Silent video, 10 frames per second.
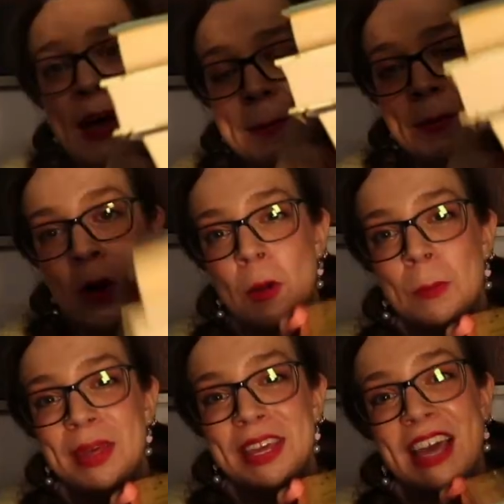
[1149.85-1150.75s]
I'm
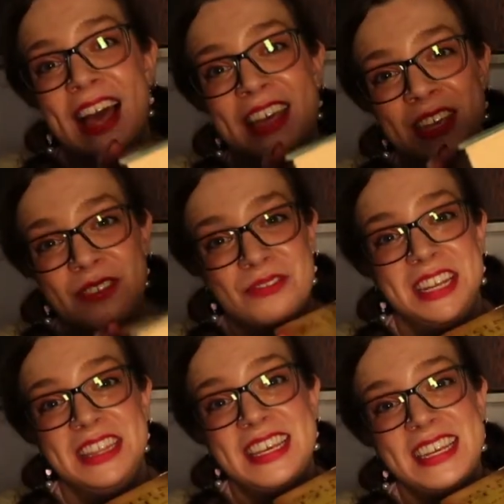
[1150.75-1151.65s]
hoping I can
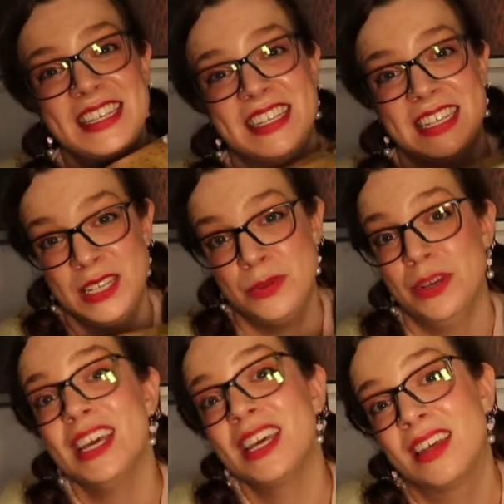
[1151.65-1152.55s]
read these this
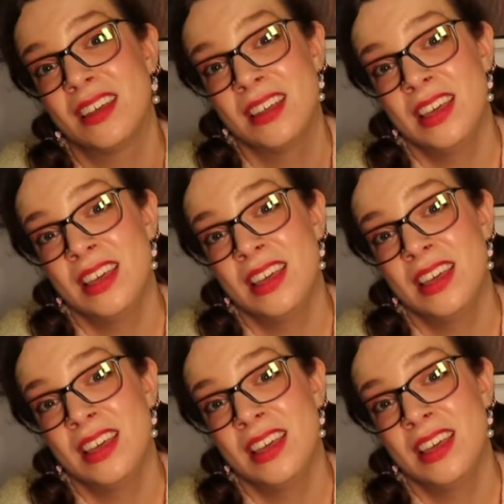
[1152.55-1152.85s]
week,